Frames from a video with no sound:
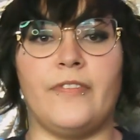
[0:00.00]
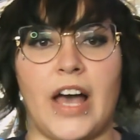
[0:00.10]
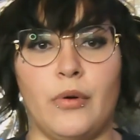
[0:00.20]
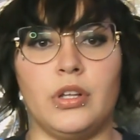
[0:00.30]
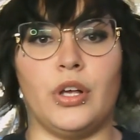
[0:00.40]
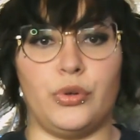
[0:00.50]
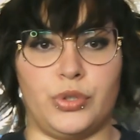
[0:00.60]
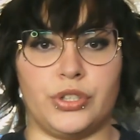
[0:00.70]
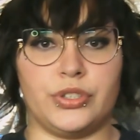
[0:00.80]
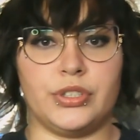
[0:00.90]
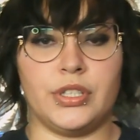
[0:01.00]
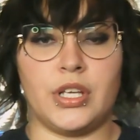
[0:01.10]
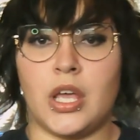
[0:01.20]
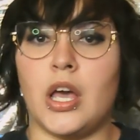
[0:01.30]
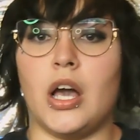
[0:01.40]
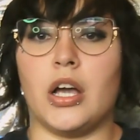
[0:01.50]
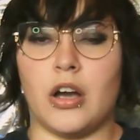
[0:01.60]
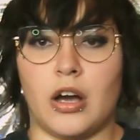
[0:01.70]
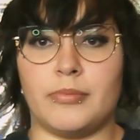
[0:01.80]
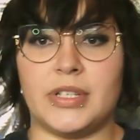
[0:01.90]
Foul odors. A
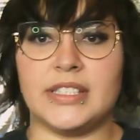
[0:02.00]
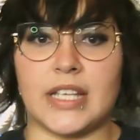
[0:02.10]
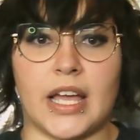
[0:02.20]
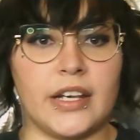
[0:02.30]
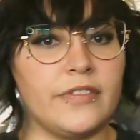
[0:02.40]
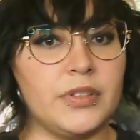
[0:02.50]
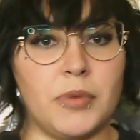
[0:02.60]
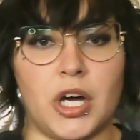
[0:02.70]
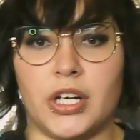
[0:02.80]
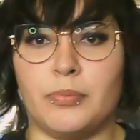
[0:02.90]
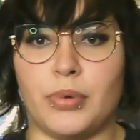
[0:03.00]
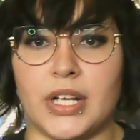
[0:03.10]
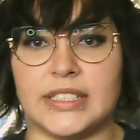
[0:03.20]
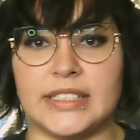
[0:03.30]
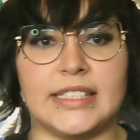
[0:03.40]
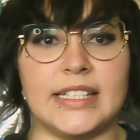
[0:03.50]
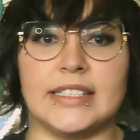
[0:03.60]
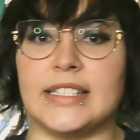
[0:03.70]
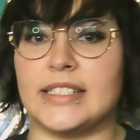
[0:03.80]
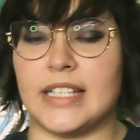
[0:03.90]
common sign of demonic presence is the